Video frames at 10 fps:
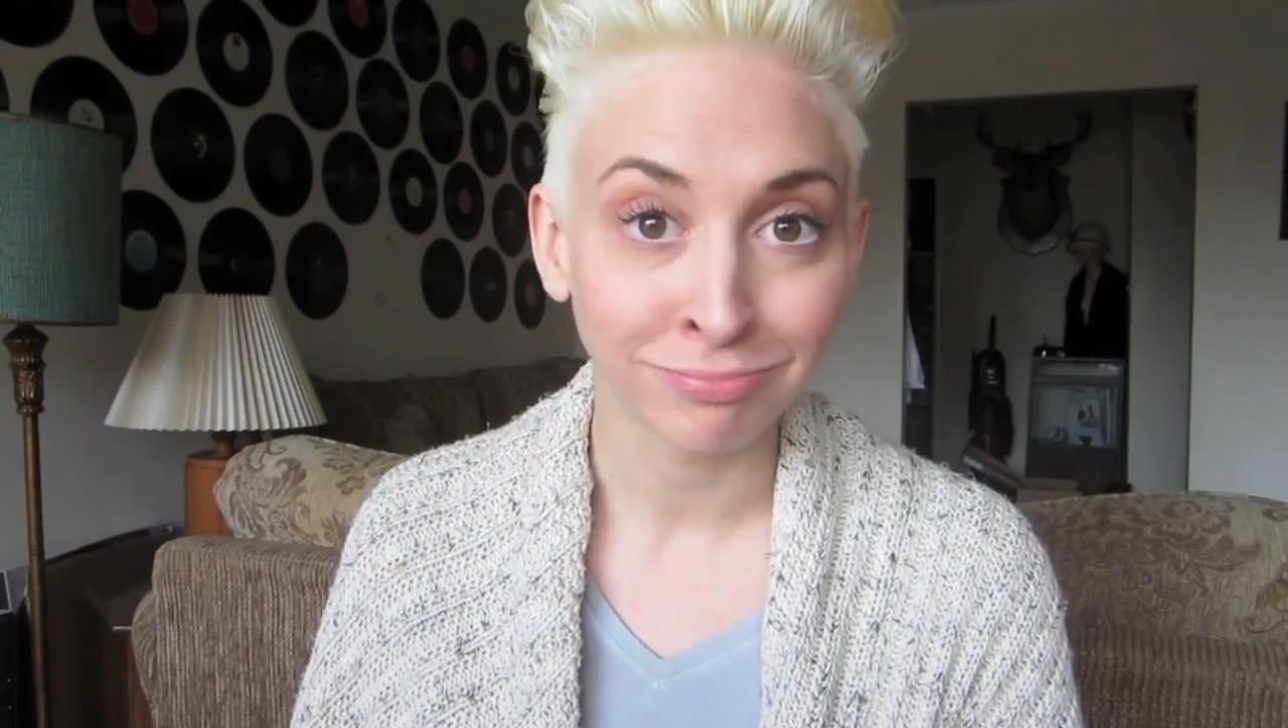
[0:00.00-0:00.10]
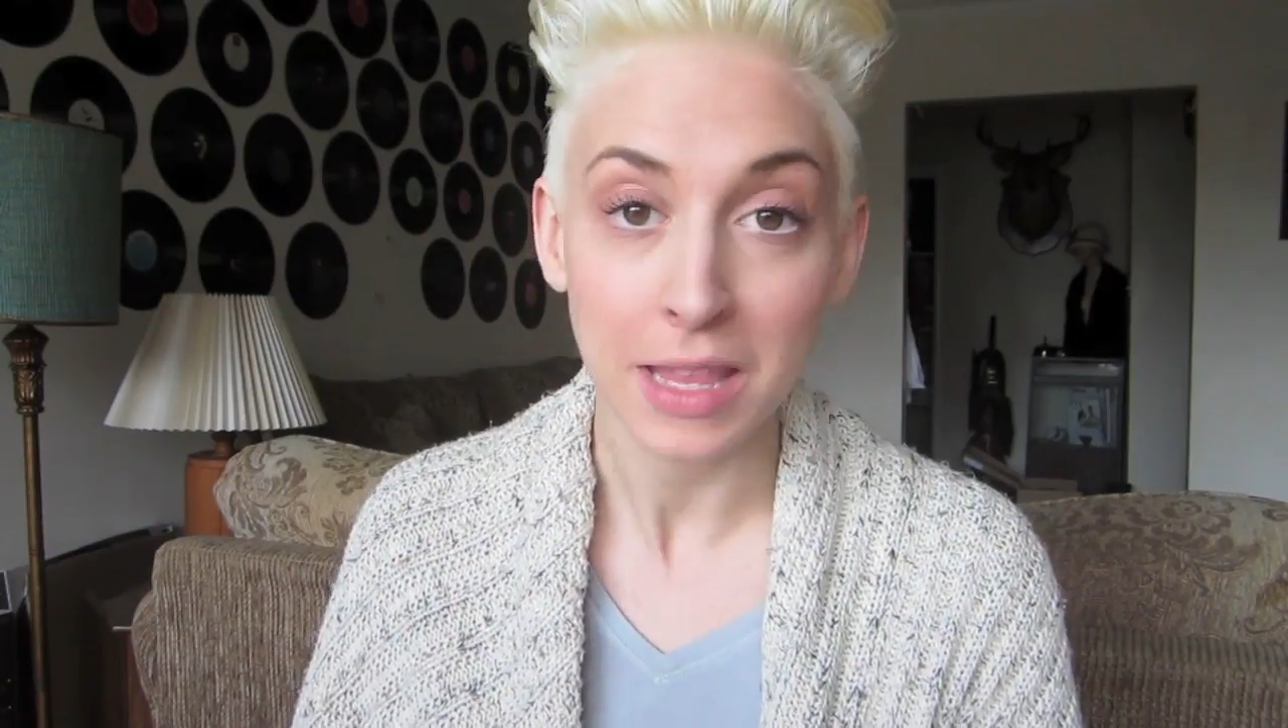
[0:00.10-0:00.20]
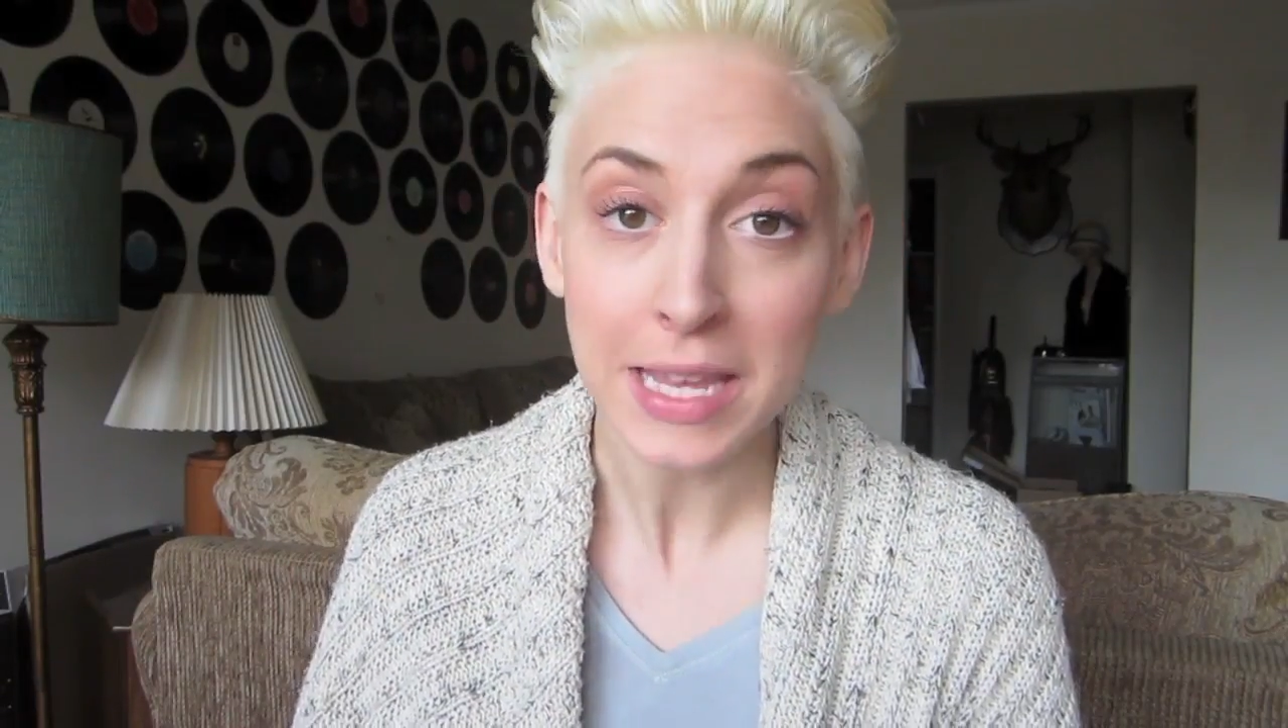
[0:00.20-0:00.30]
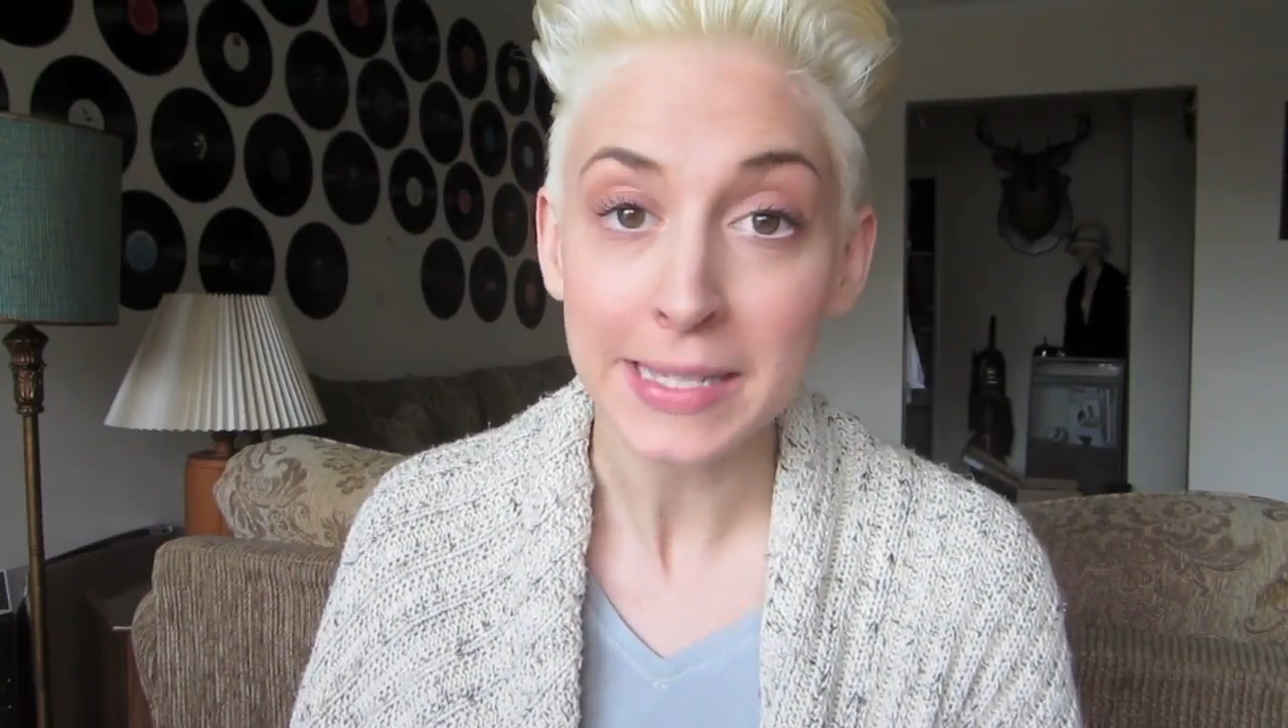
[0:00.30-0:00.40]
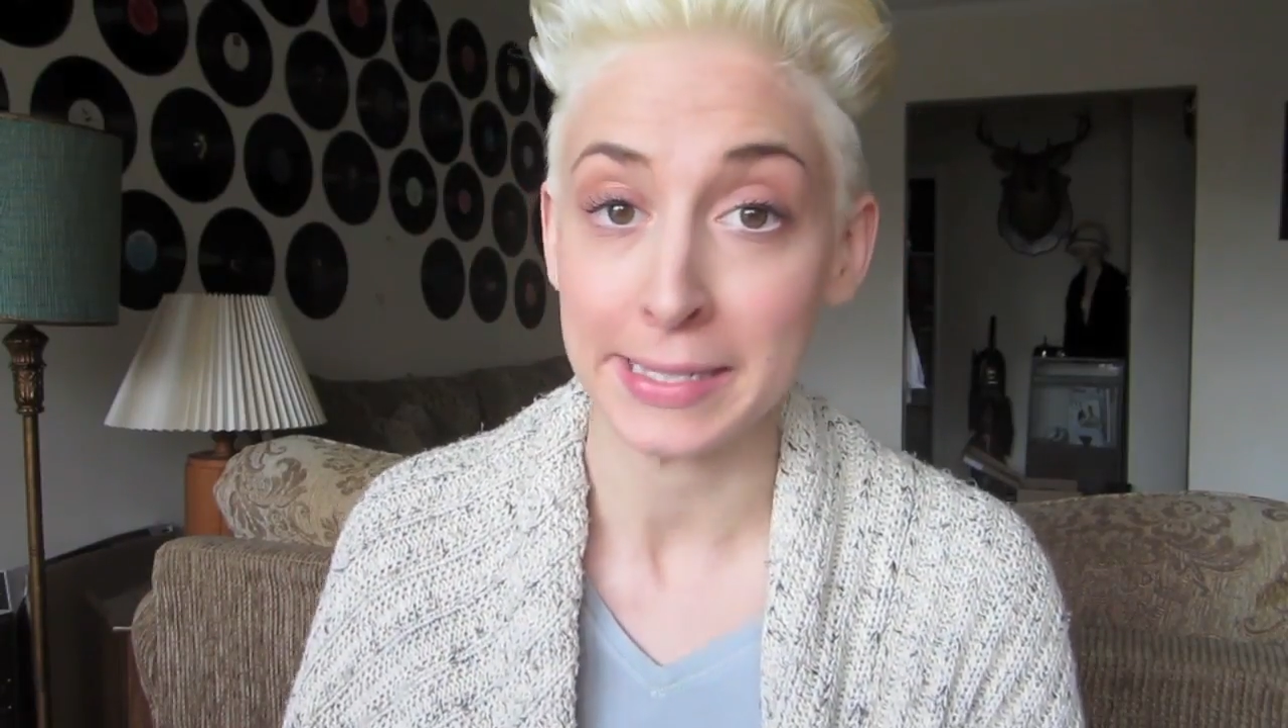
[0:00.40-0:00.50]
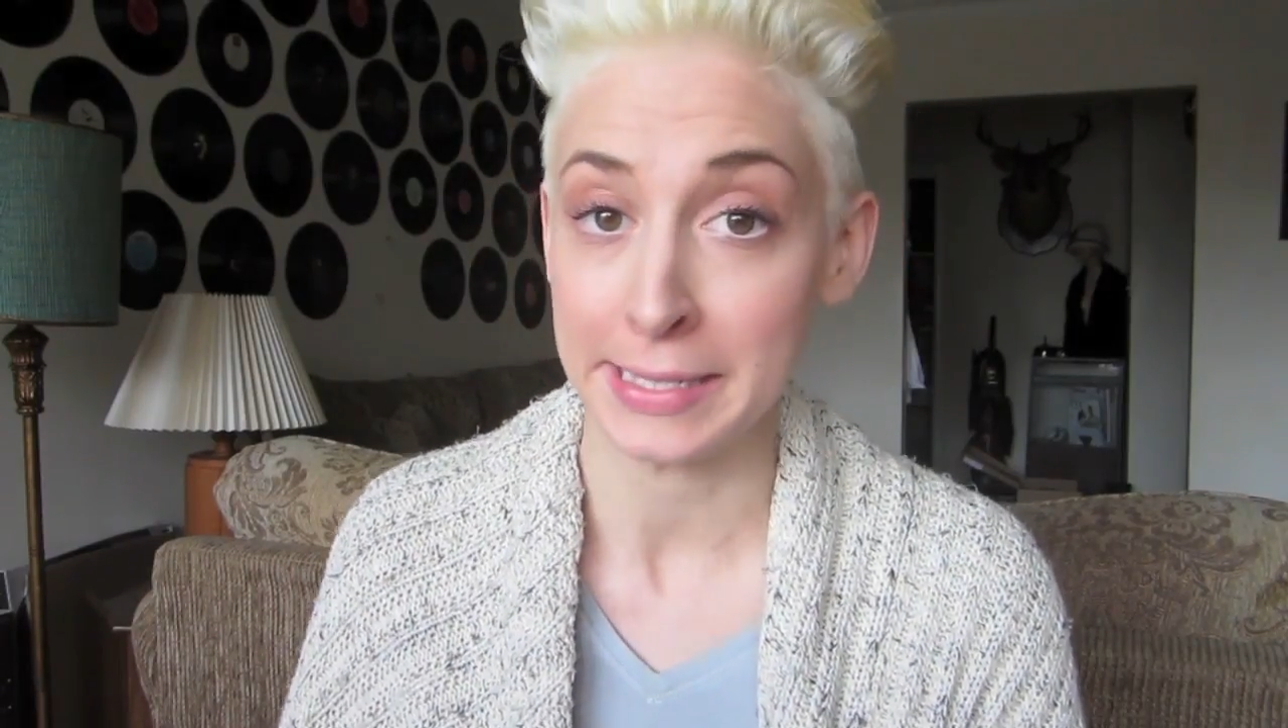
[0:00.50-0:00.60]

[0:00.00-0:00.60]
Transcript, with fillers: this